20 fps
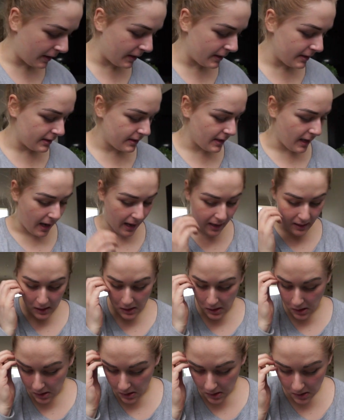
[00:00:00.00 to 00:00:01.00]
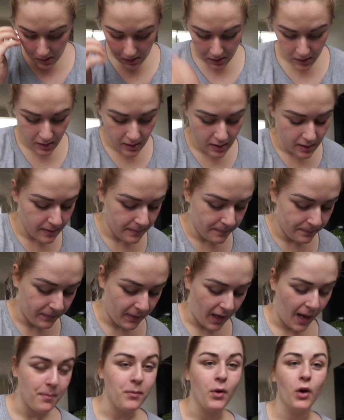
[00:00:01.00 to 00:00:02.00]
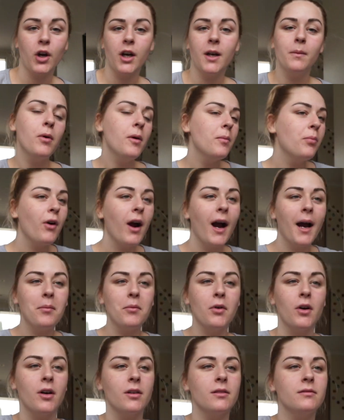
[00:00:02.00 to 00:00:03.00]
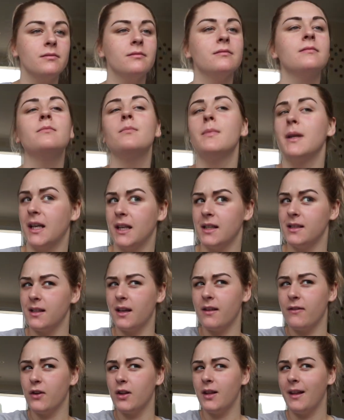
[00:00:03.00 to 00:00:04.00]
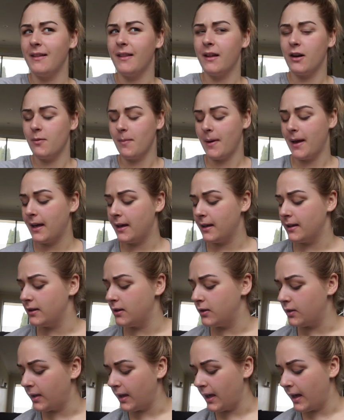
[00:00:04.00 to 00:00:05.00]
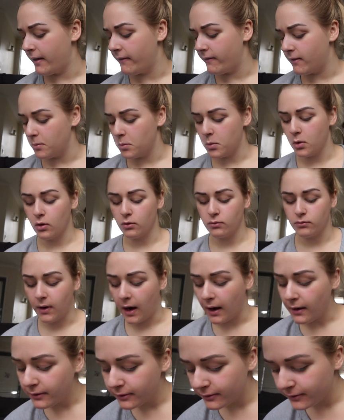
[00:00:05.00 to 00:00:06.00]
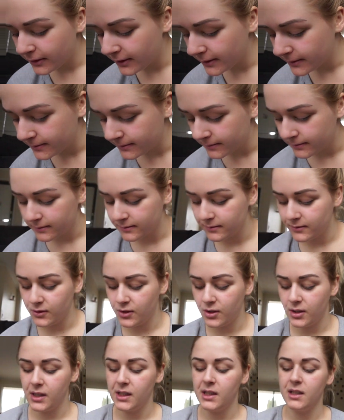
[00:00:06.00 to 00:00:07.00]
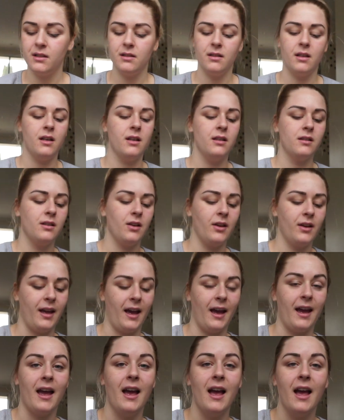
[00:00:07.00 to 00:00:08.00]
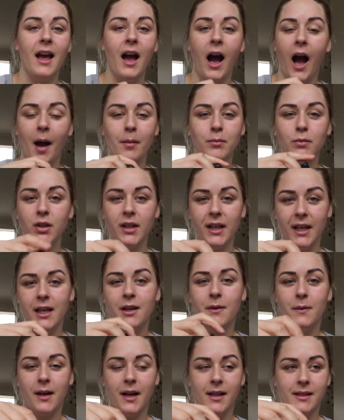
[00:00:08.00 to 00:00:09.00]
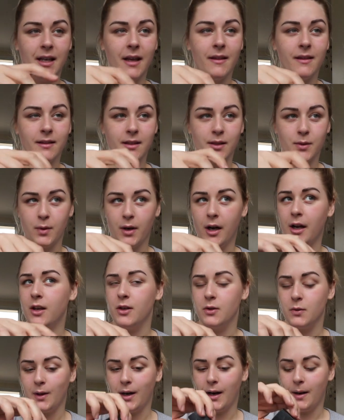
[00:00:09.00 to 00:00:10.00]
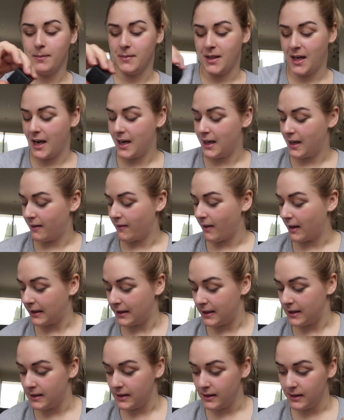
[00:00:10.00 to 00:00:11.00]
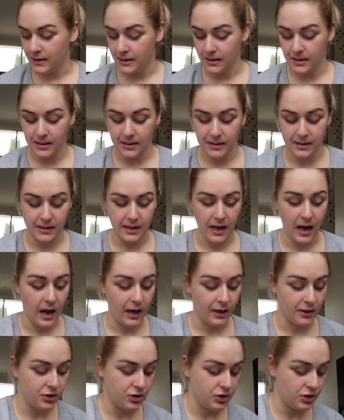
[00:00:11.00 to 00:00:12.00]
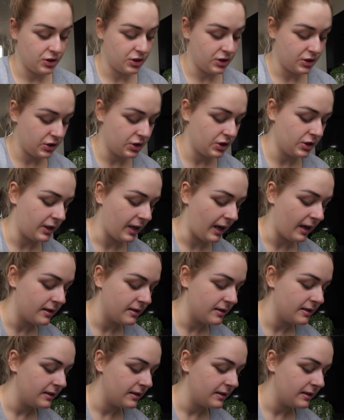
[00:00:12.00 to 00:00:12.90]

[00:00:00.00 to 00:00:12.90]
I'm gonna start. I'm not gonna put primer on because I feel like that'll make it look even more rough. Jesus, okay. I'm not kidding when I say this is what I use when I'm tanning. Like, this is dark sugar.